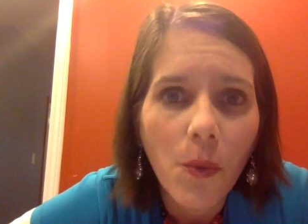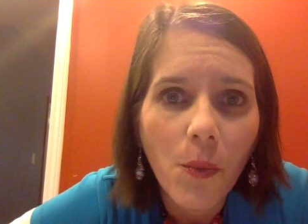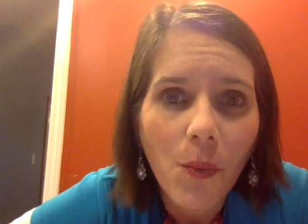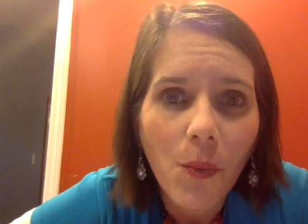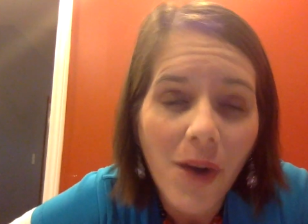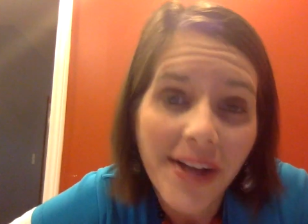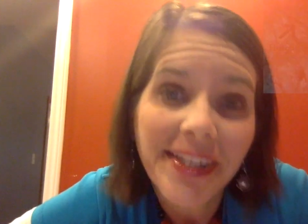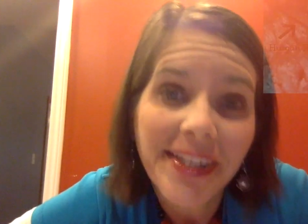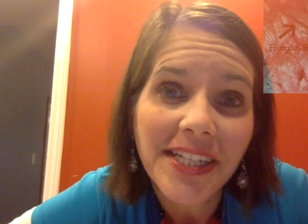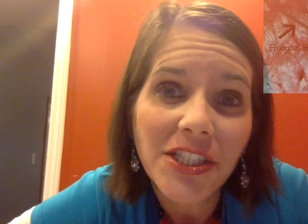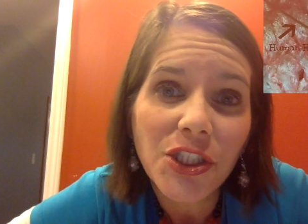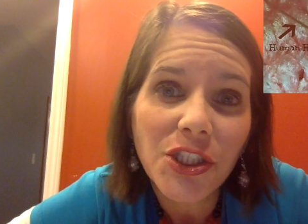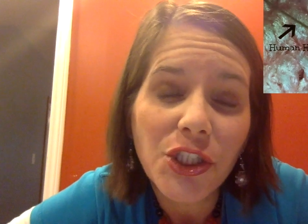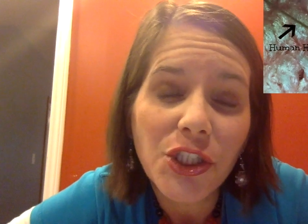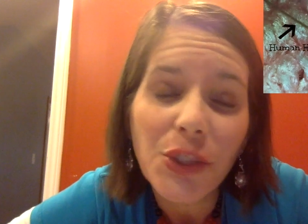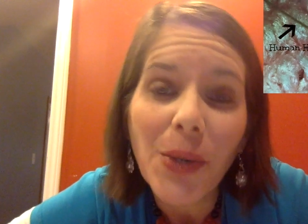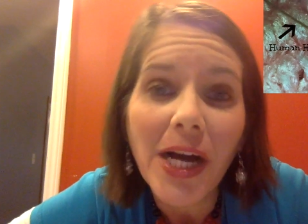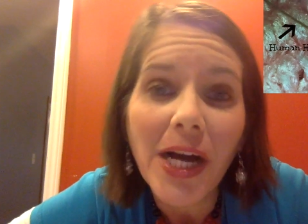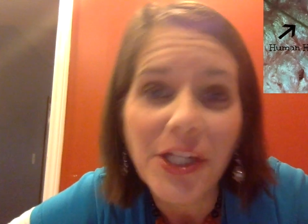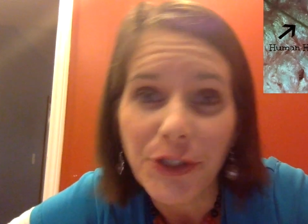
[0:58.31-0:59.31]

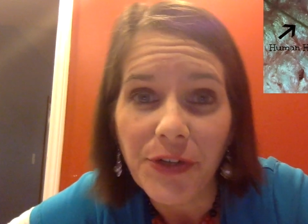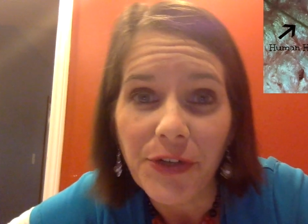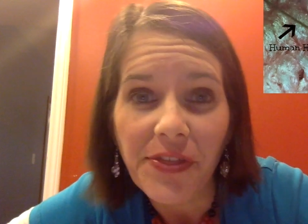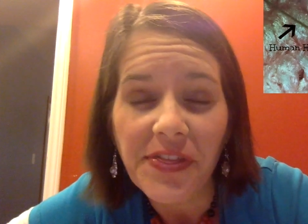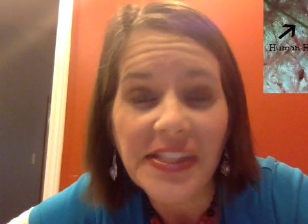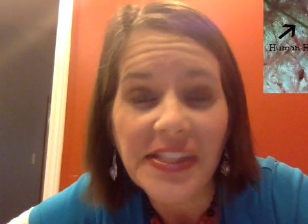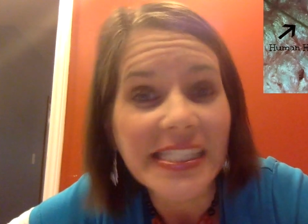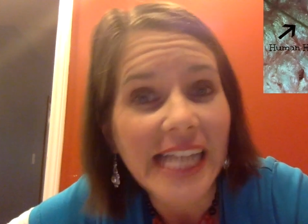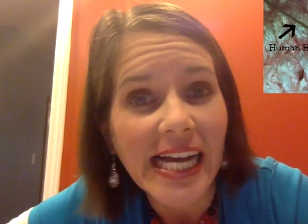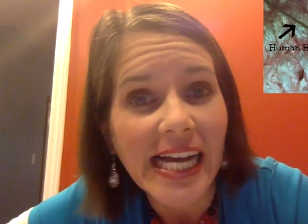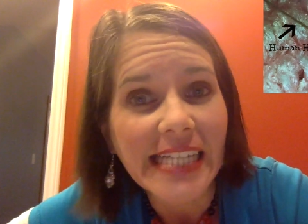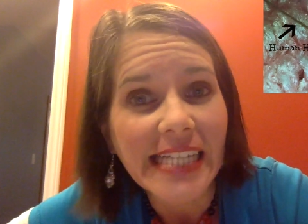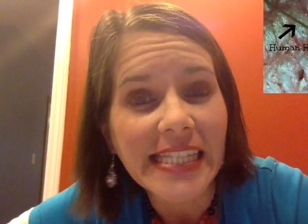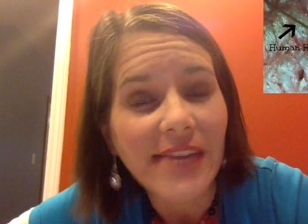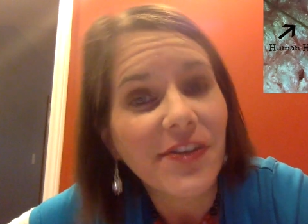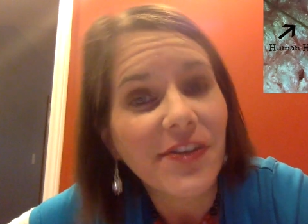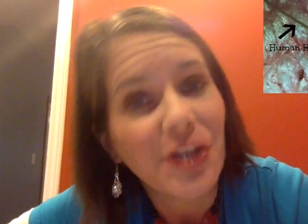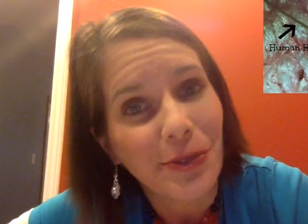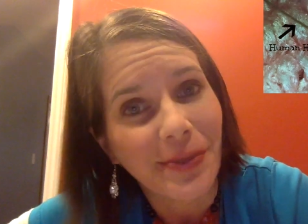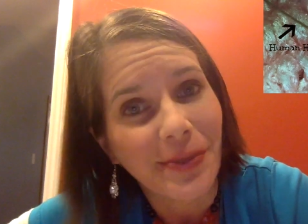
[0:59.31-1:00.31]
1/200th the size of
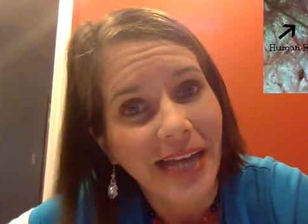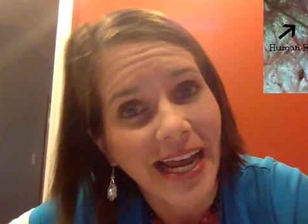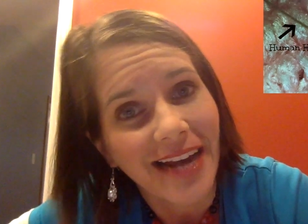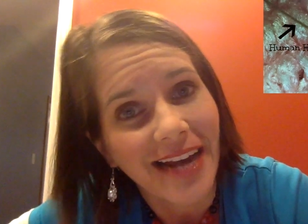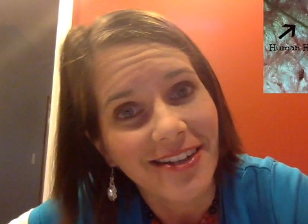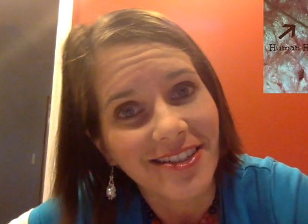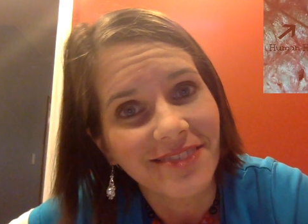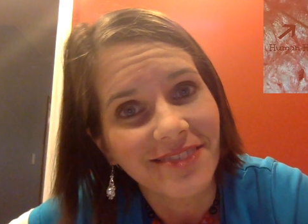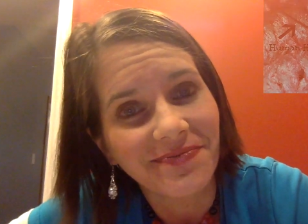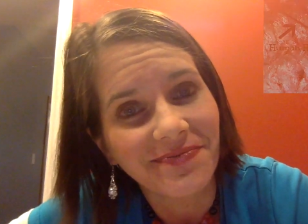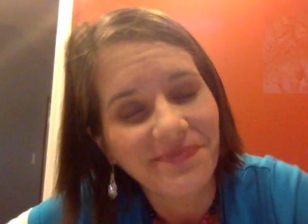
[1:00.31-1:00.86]
a human hair.